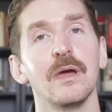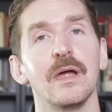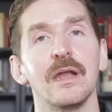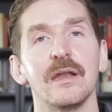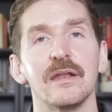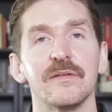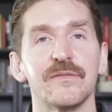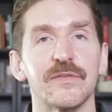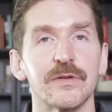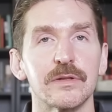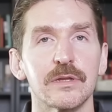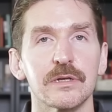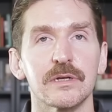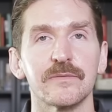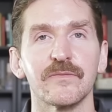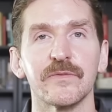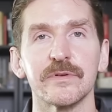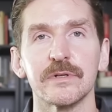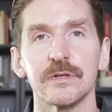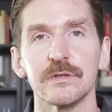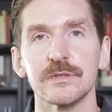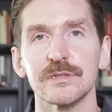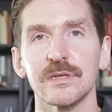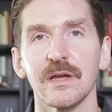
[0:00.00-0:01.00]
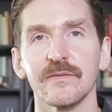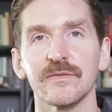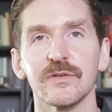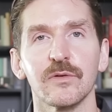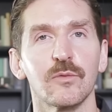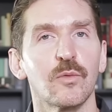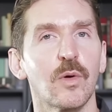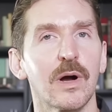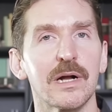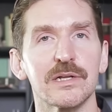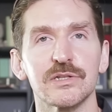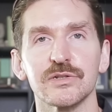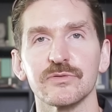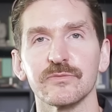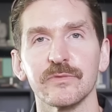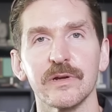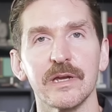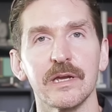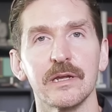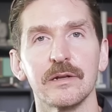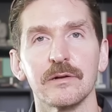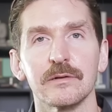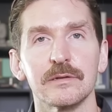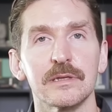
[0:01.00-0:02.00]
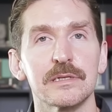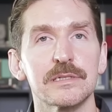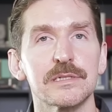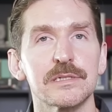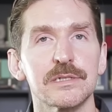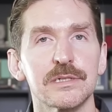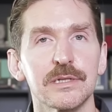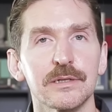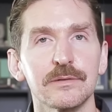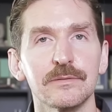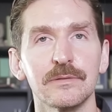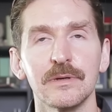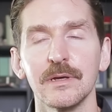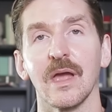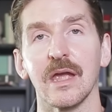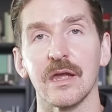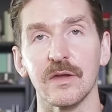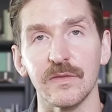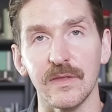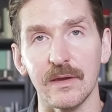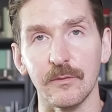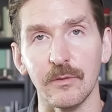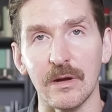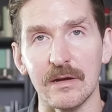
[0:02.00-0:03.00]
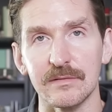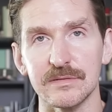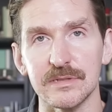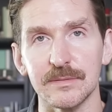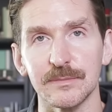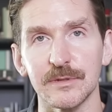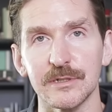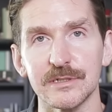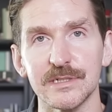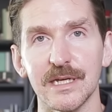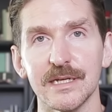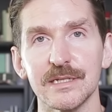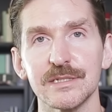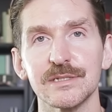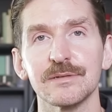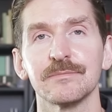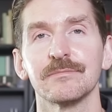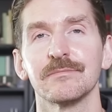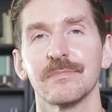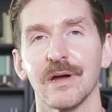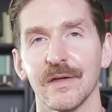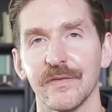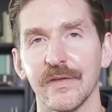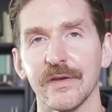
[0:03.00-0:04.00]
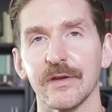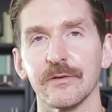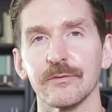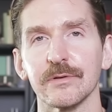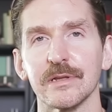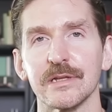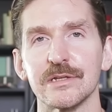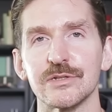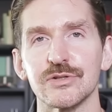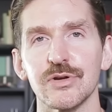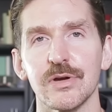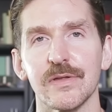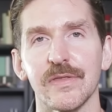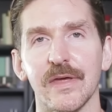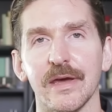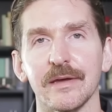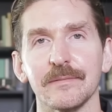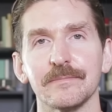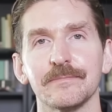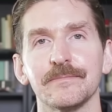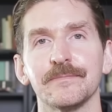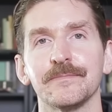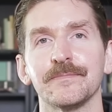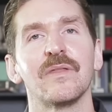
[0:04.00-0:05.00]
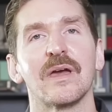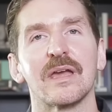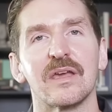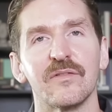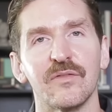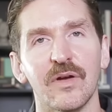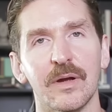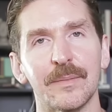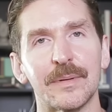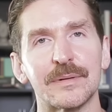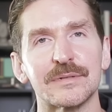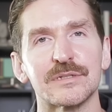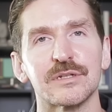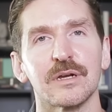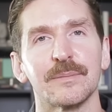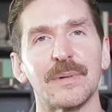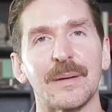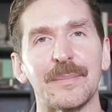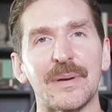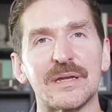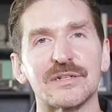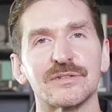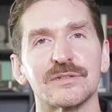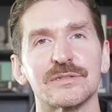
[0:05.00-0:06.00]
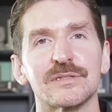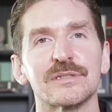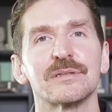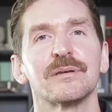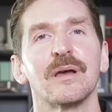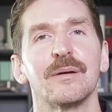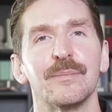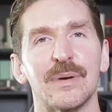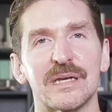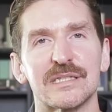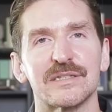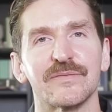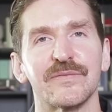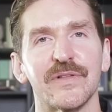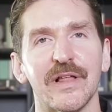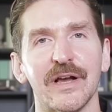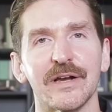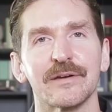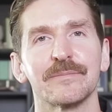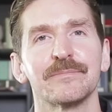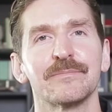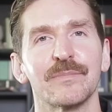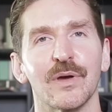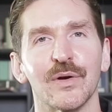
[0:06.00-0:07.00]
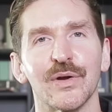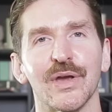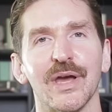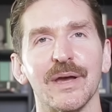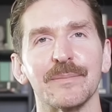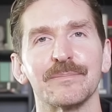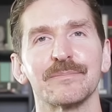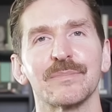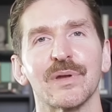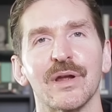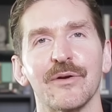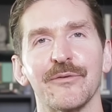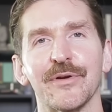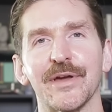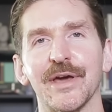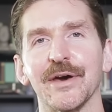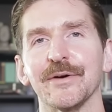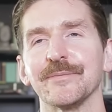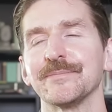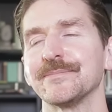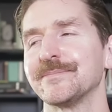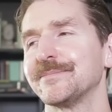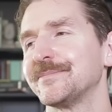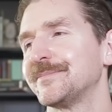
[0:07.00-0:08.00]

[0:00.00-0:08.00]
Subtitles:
And if you're looking for new stuff to watch, read, or listen to, and you think we have similar taste, I think you'll really enjoy that. Thank you very much to all my patrons, and best of luck. Okay, here we go.